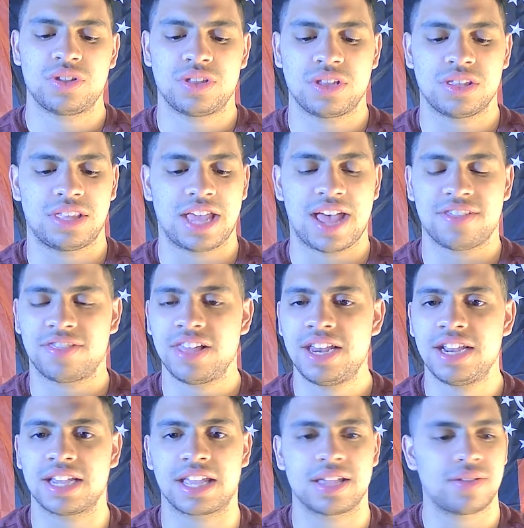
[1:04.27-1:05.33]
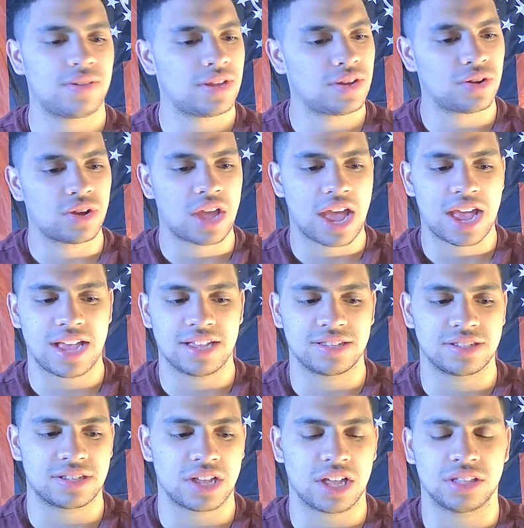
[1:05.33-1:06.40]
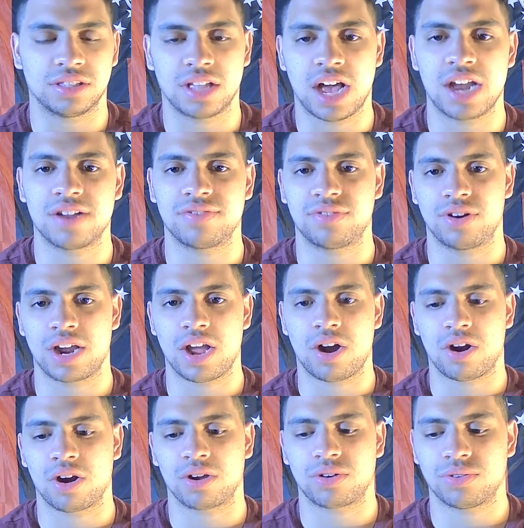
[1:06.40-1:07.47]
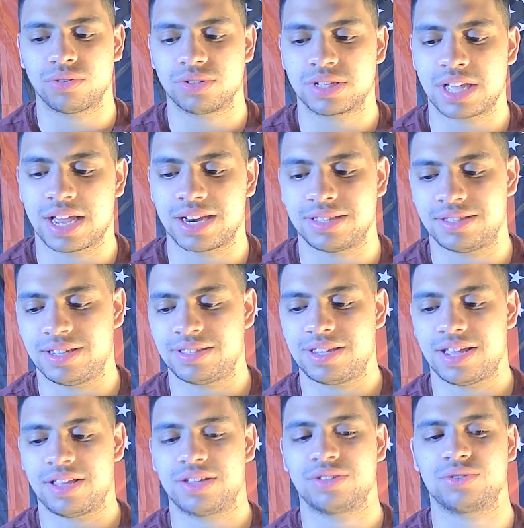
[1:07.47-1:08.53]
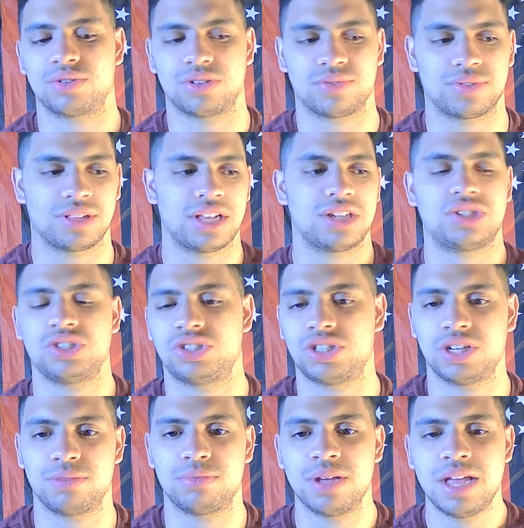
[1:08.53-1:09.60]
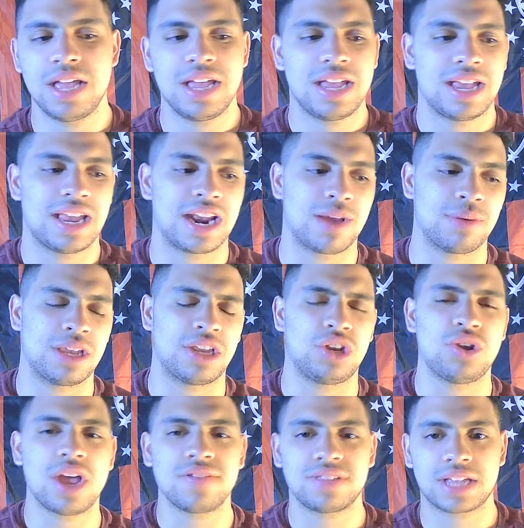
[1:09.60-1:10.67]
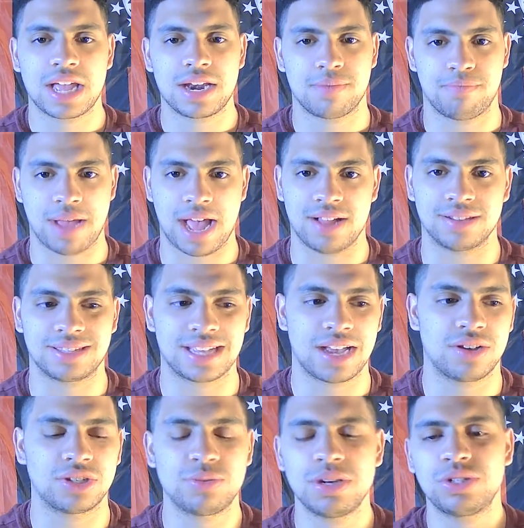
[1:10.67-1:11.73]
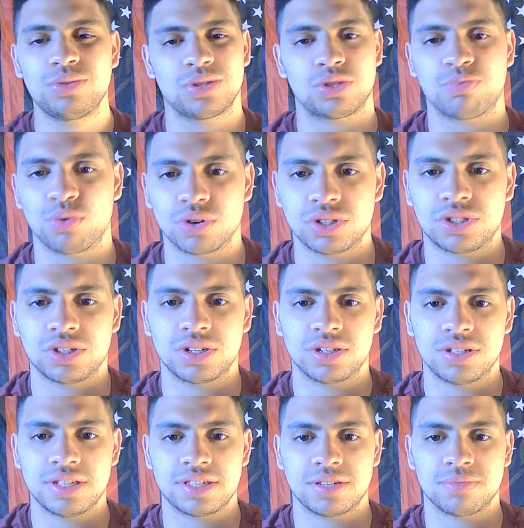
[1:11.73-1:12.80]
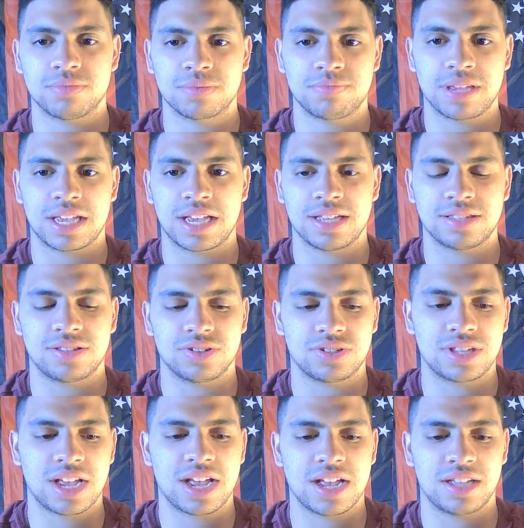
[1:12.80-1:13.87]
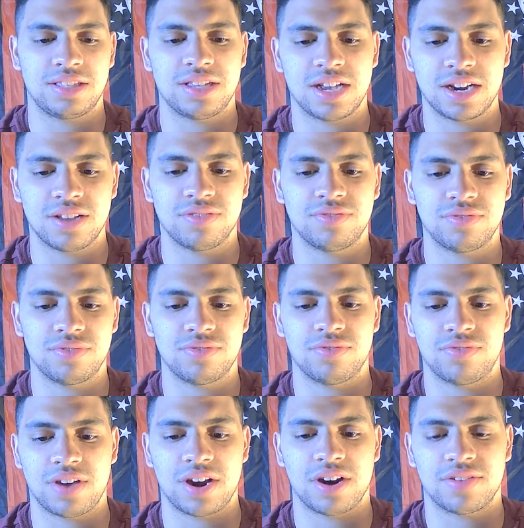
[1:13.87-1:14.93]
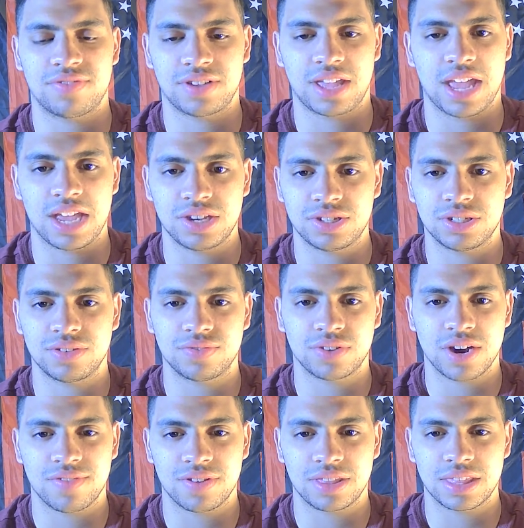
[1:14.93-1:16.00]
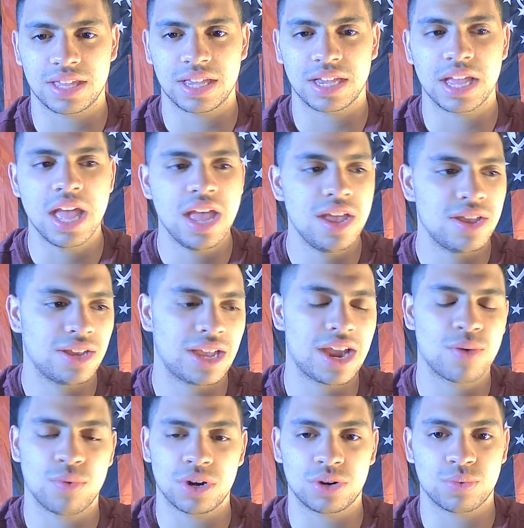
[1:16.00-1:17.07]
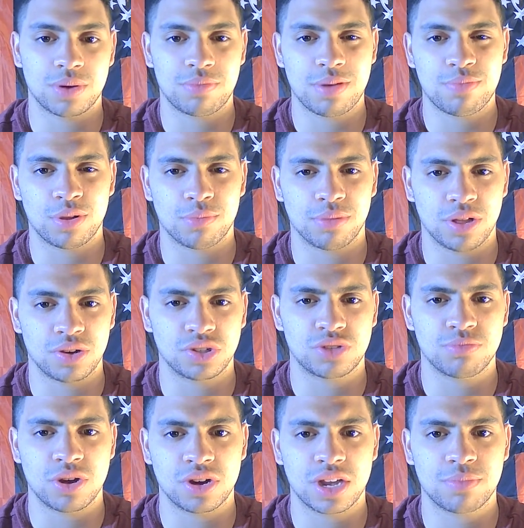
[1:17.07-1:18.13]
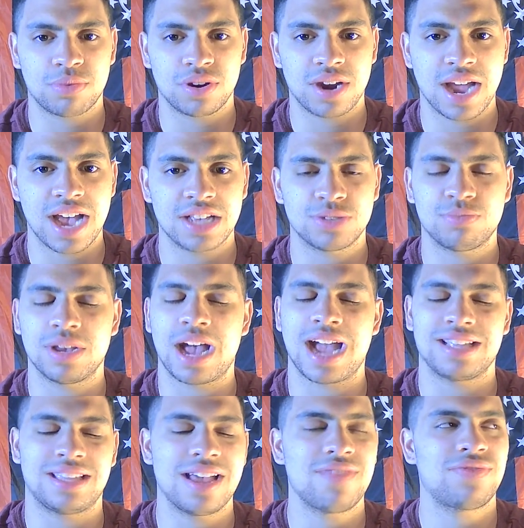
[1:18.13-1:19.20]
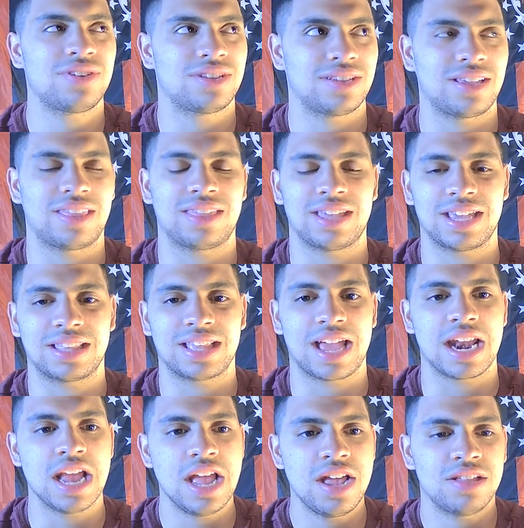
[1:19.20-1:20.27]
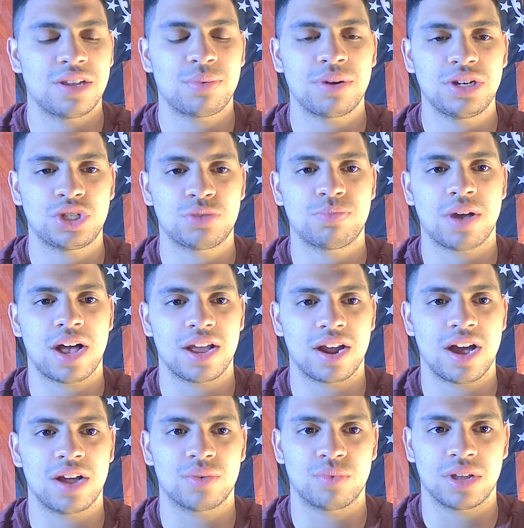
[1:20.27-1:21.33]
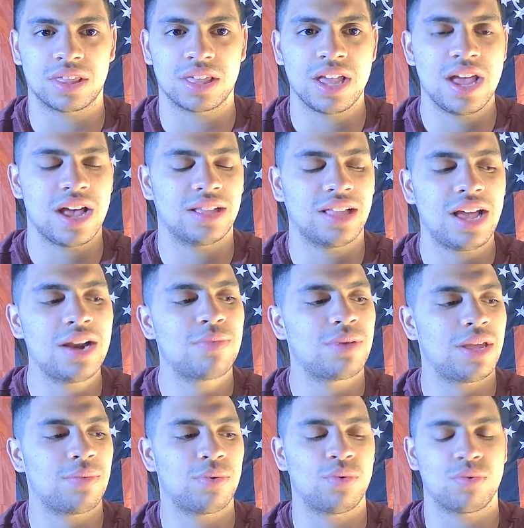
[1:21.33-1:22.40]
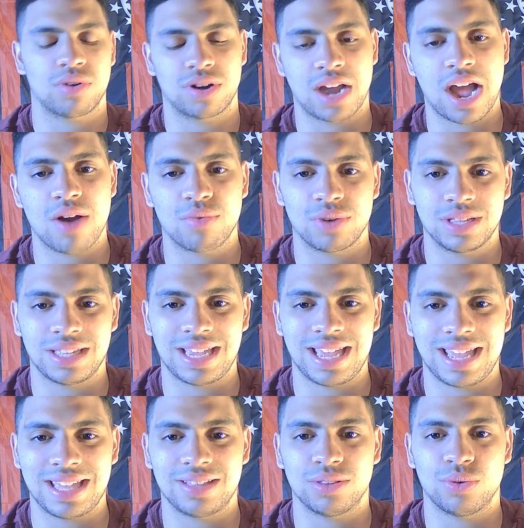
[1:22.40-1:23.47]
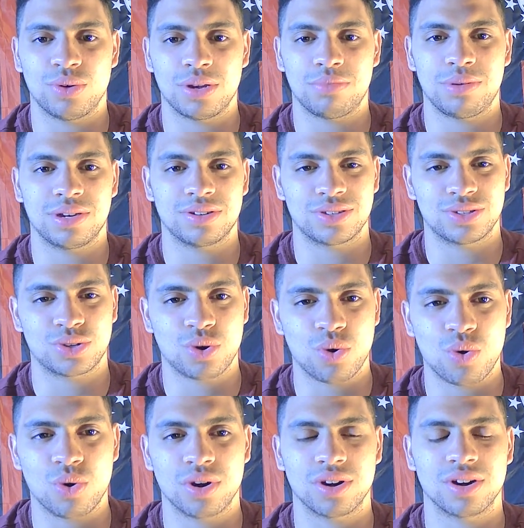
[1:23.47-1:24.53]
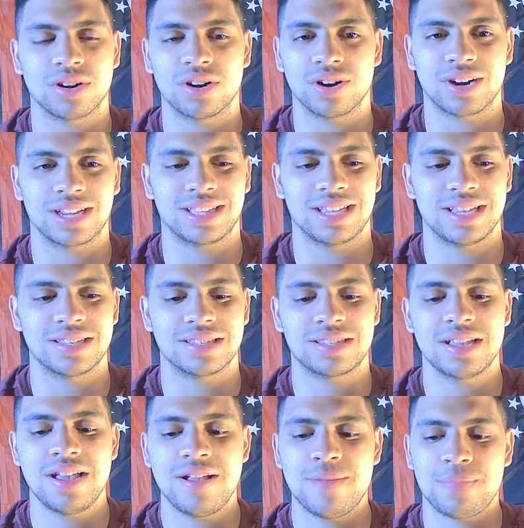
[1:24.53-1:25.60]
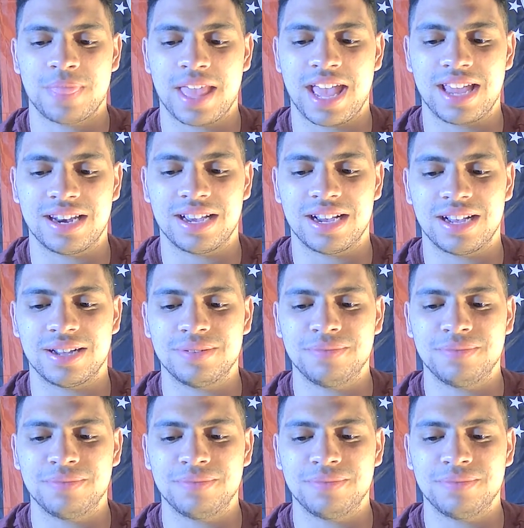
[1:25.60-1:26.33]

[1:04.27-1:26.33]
The Athletic has a lot of great articles kind of detailing sort of the relationship. And I mean, you have to kind of balance out, especially with sports journalism, because there's not a ton of verification for everything. You got to wonder when people are blowing smoke up your ass. But I definitely think that they're pretty spot on with a lot of people were not really in Lloyd Pierce's corner during this. And, uh,